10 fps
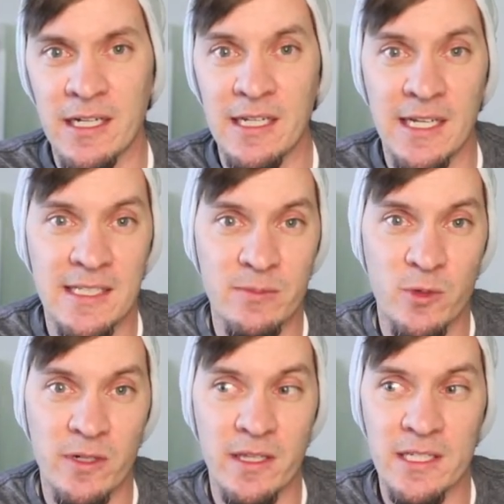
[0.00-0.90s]
connecting
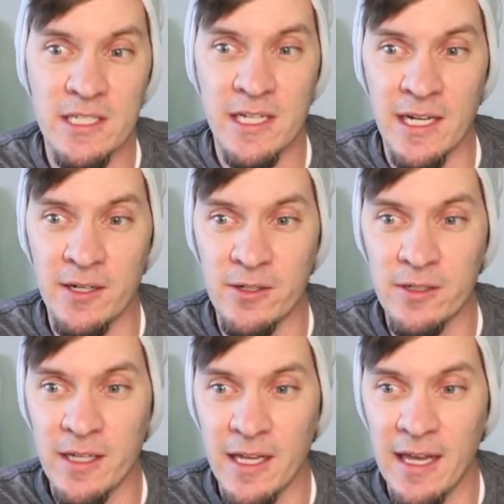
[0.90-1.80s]
more to this
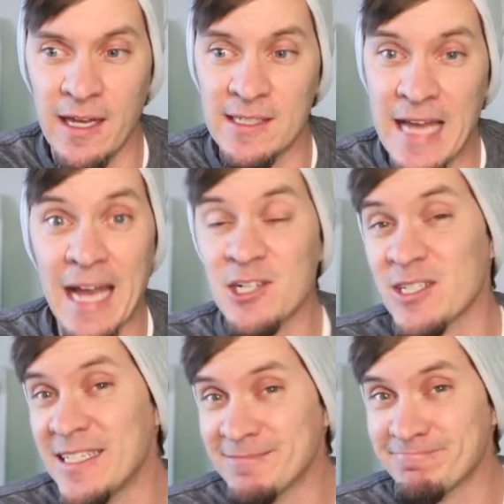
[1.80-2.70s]
channel, and
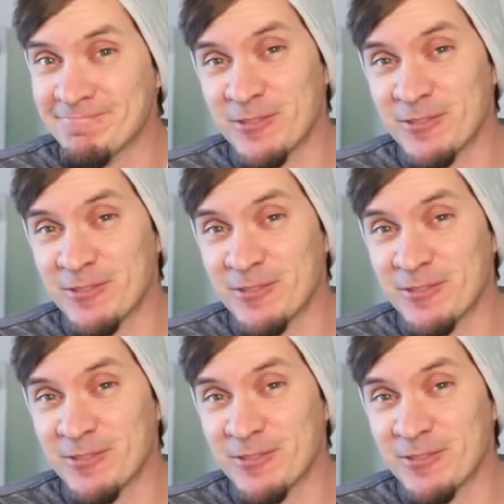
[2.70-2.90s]
actually,